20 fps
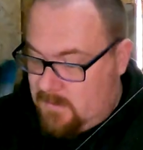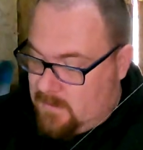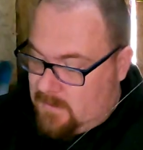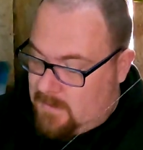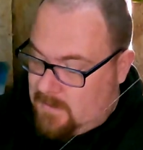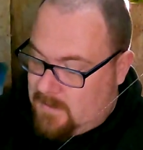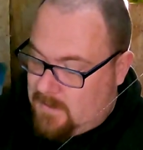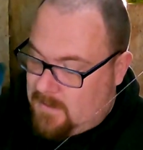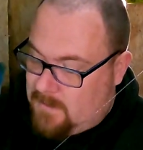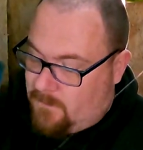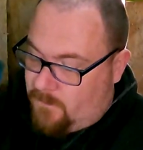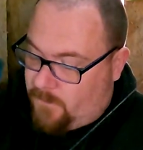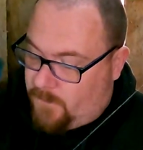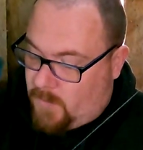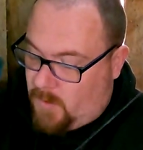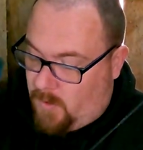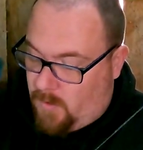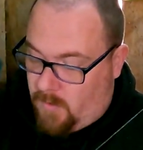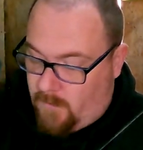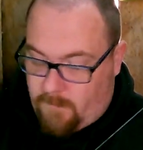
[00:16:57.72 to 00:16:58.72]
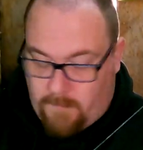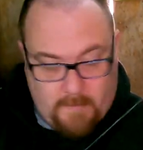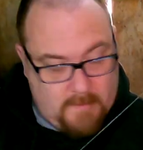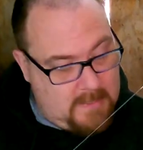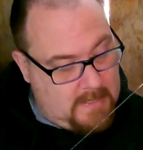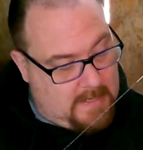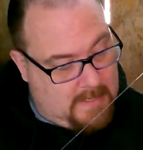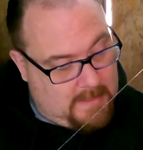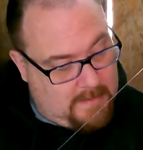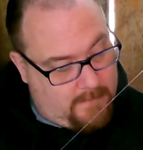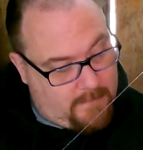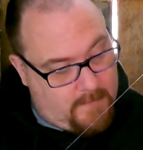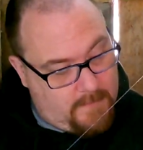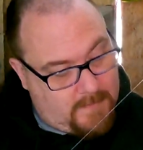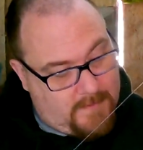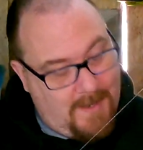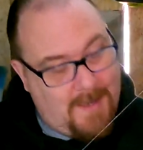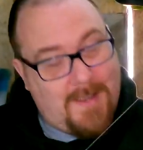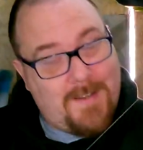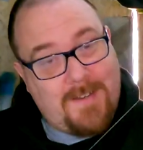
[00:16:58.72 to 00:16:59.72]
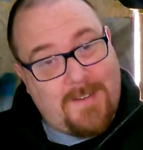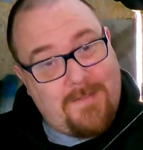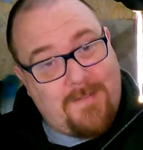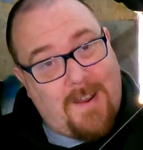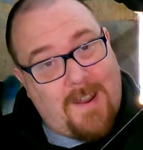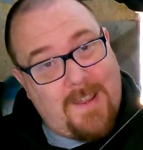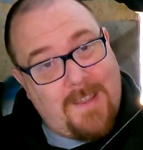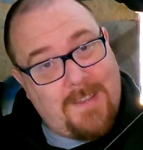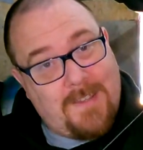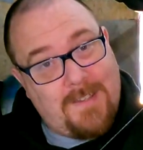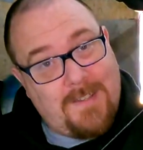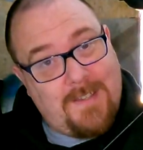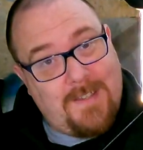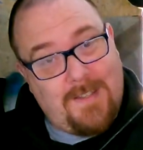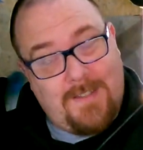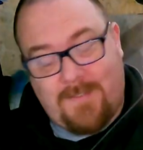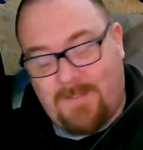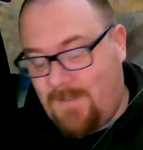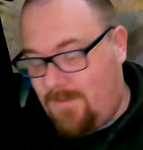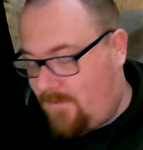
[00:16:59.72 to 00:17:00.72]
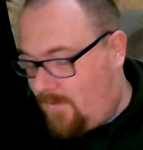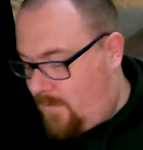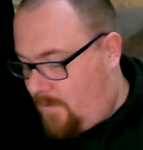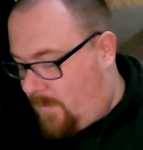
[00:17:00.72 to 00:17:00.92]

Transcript: Hopefully, if you've tied it right, it sits on